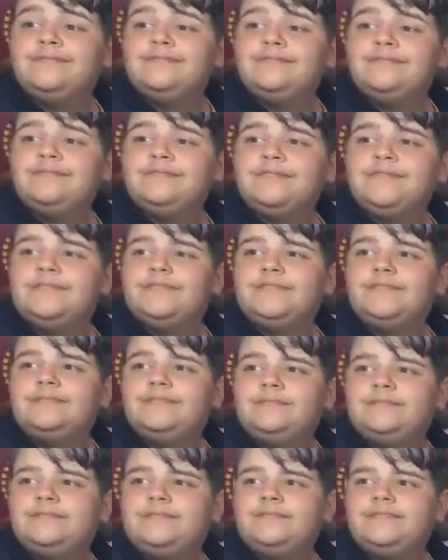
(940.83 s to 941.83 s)

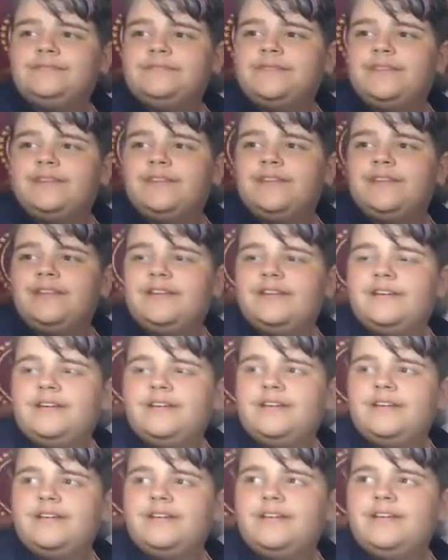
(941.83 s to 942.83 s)

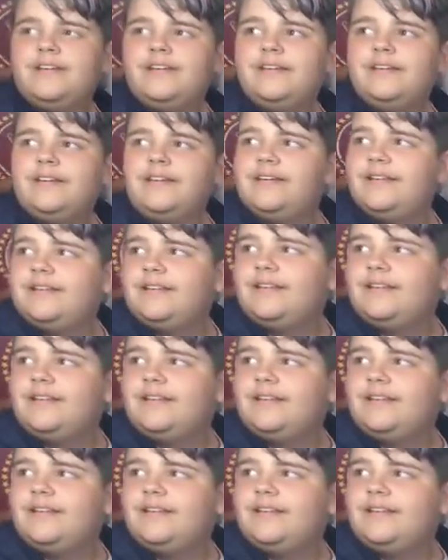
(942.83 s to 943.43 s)
(silent)